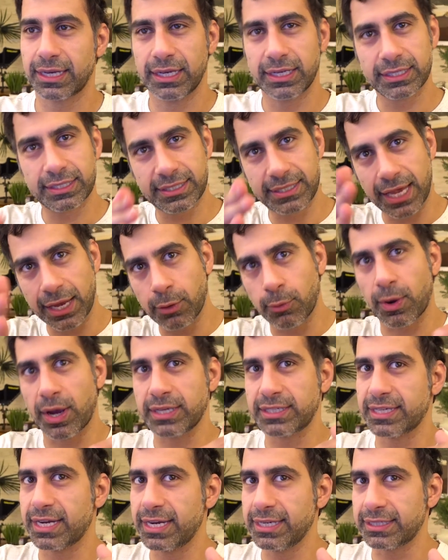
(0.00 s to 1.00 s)

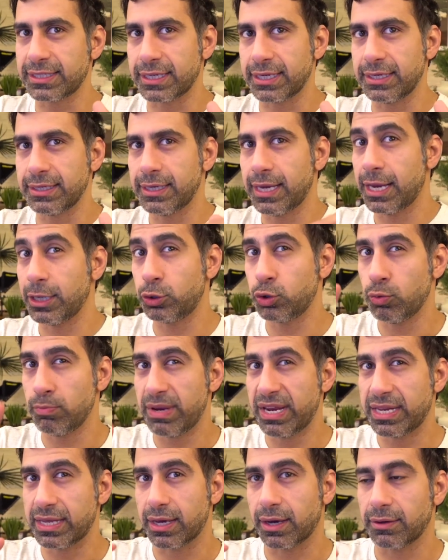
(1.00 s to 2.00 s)
segues nicely into
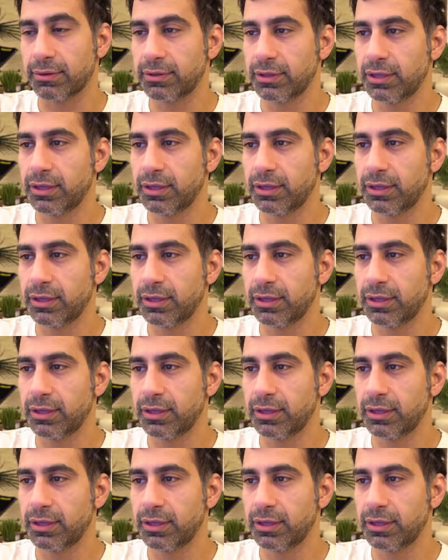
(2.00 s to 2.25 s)
media.